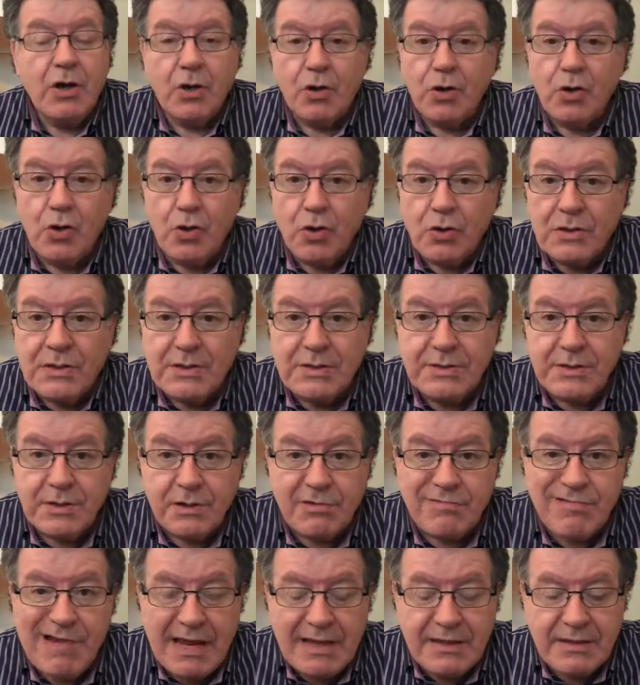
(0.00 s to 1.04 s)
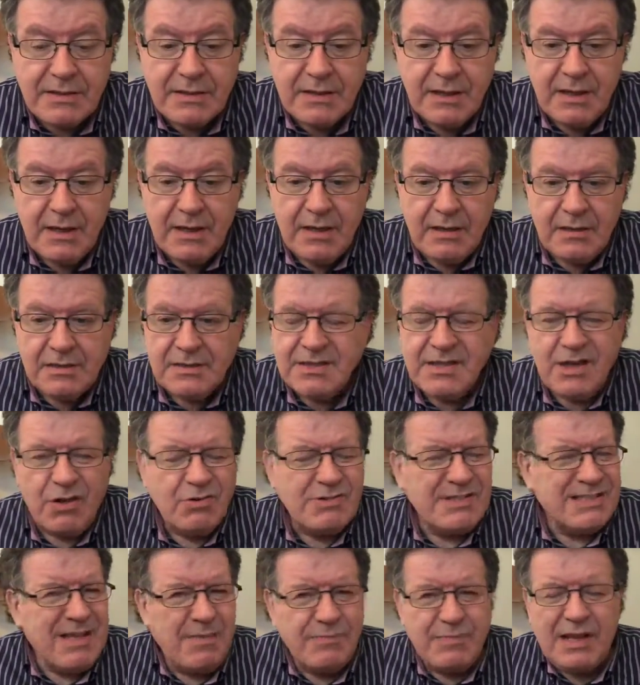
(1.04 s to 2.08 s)
Good to Great, sold
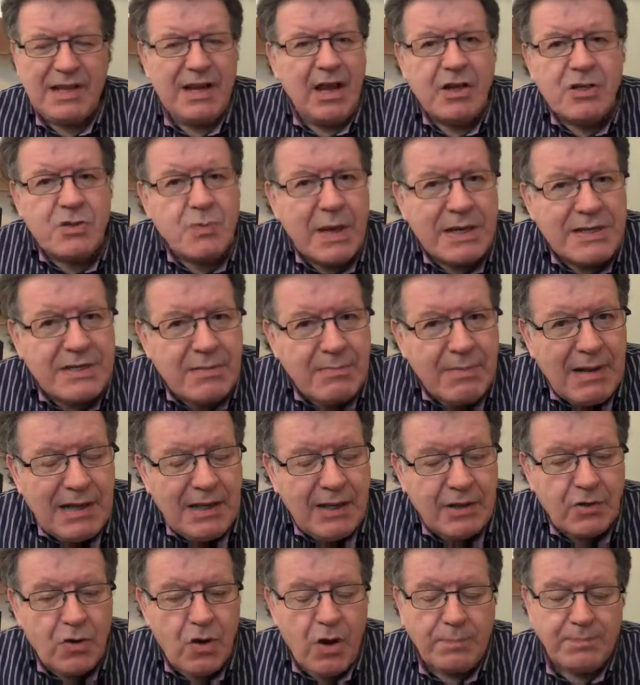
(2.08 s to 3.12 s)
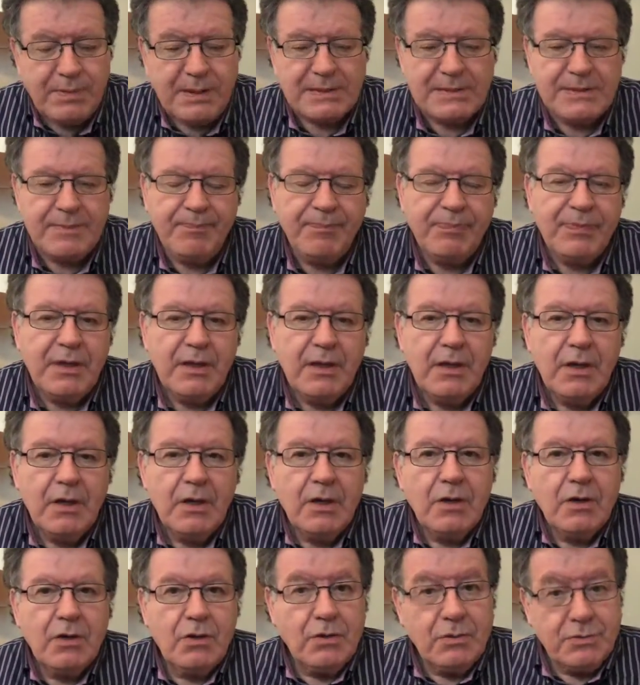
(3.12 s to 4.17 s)
something like 20 million copies.
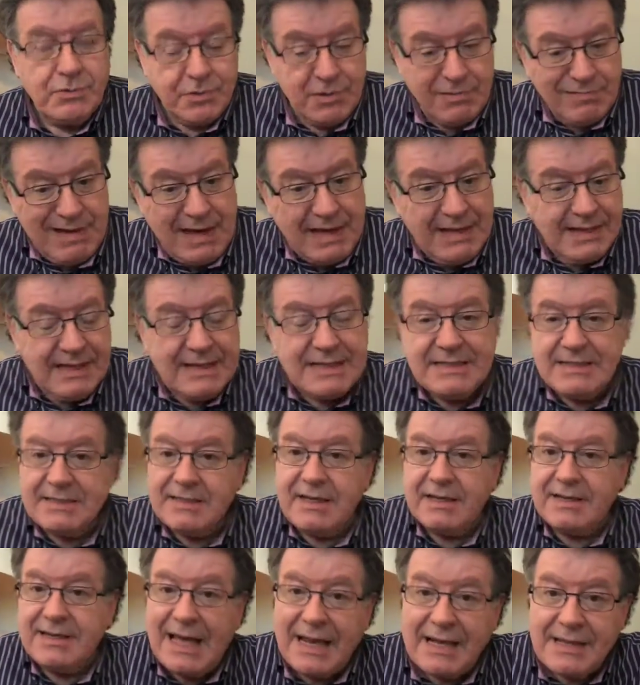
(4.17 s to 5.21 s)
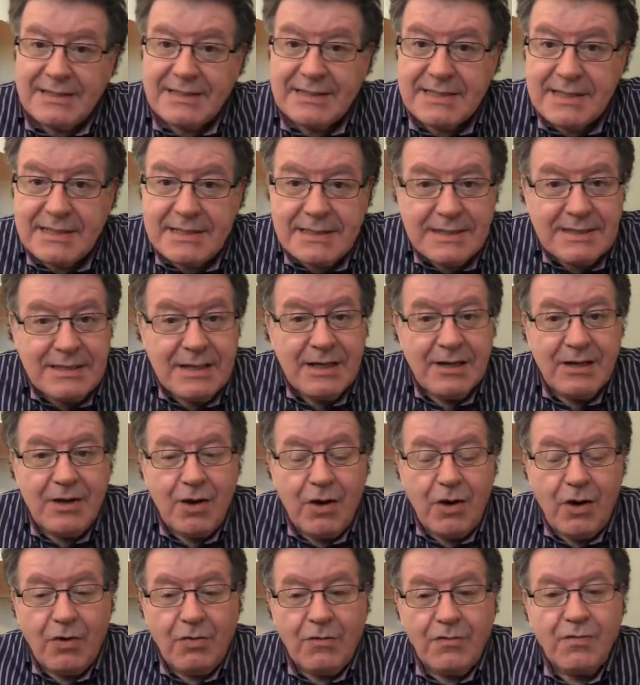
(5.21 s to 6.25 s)
Good to Great is an analysis
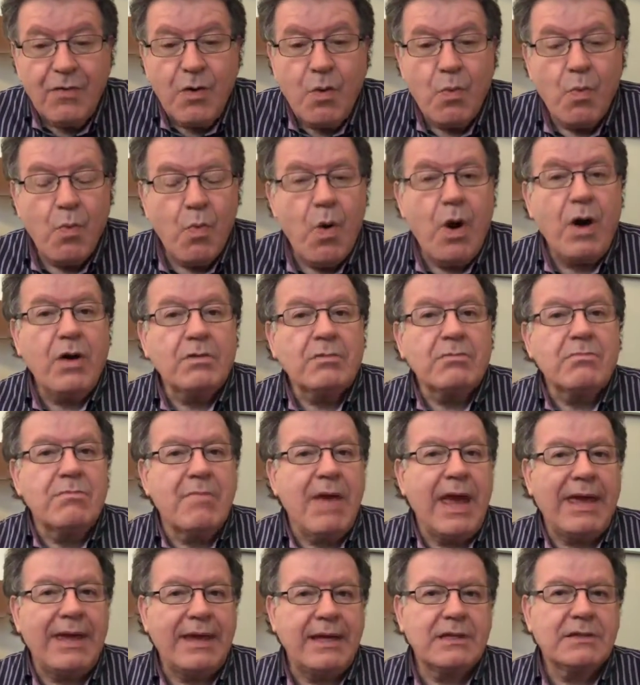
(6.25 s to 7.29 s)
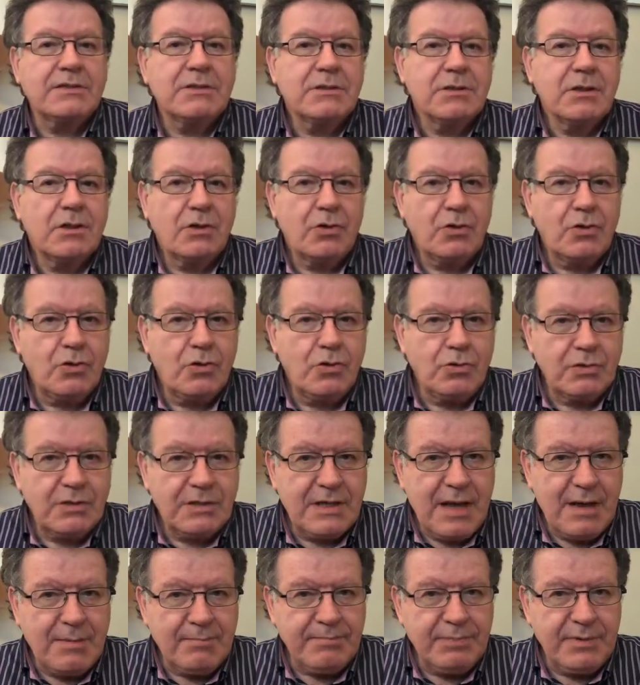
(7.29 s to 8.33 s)
of what makes good
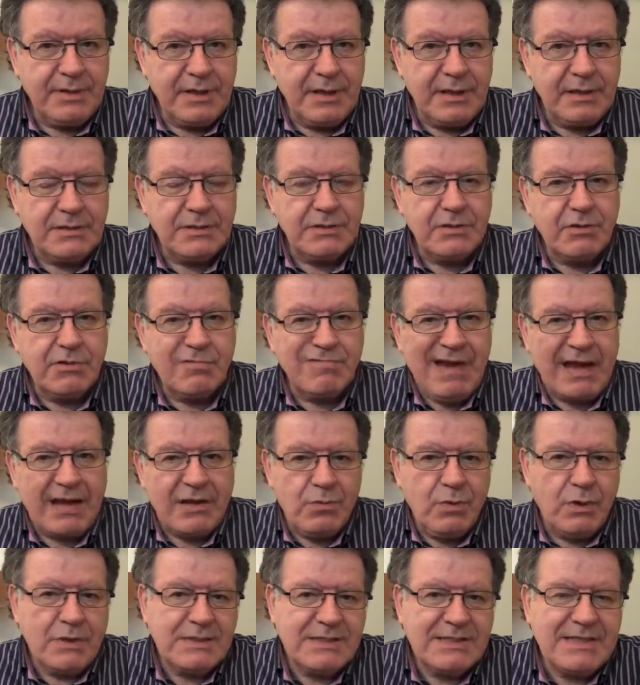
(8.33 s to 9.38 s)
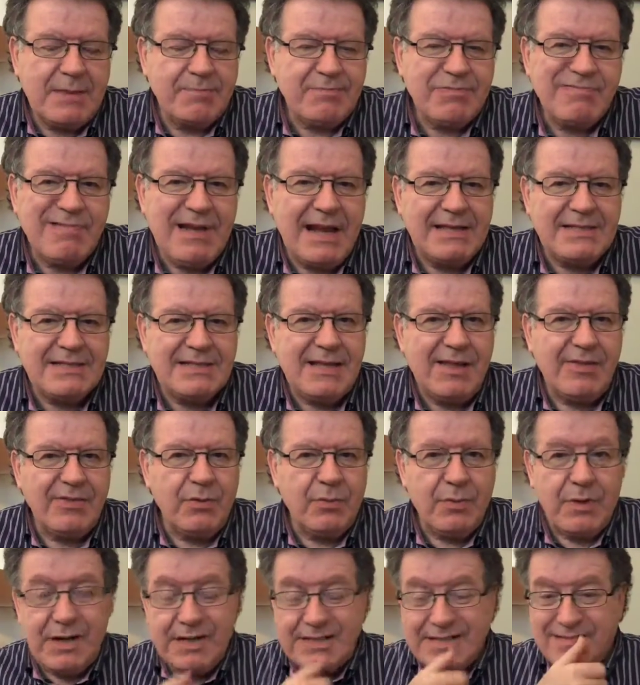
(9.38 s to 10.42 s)
companies great. What separates, in other
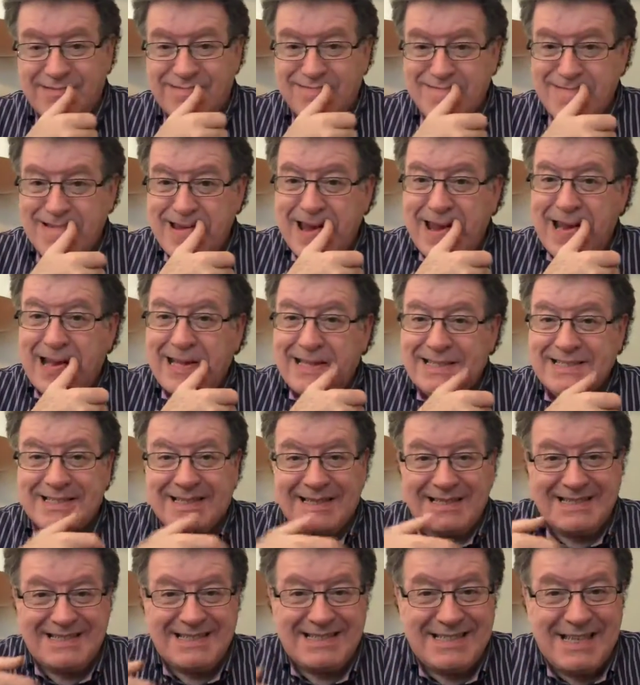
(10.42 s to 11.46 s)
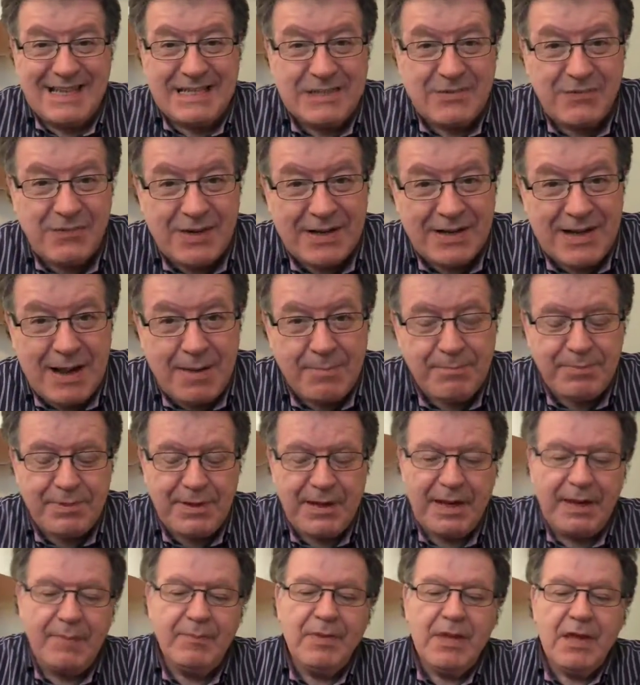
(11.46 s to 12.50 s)
words, the really successful
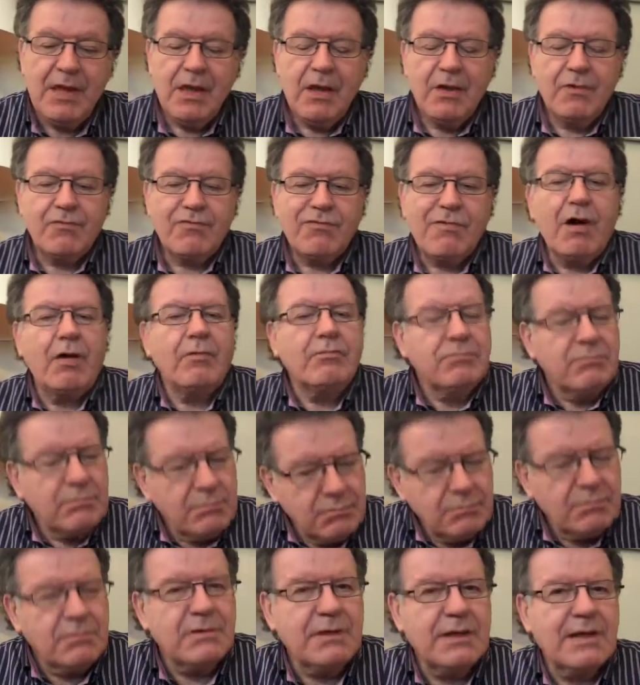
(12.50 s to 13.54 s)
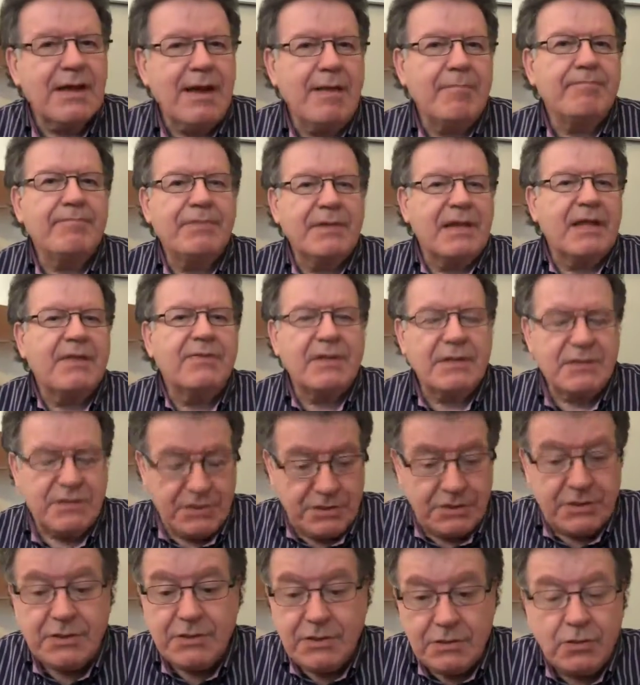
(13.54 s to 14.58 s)
company from the company that's
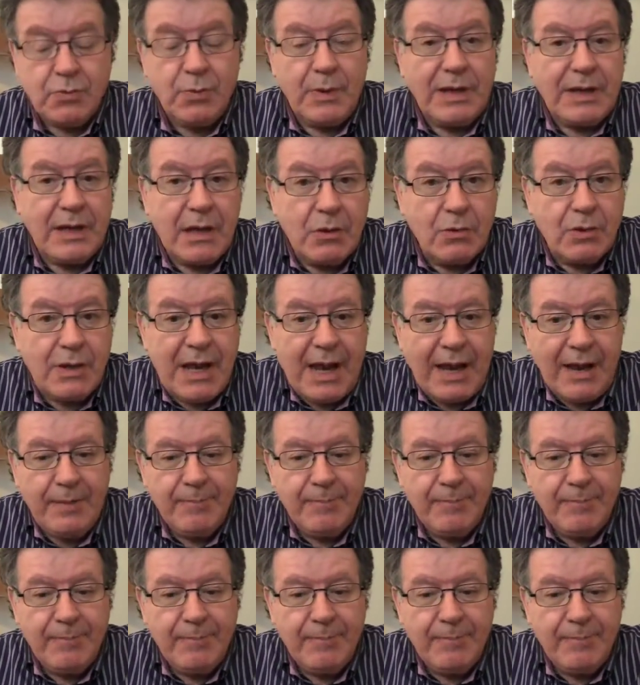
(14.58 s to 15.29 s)
just doing okay.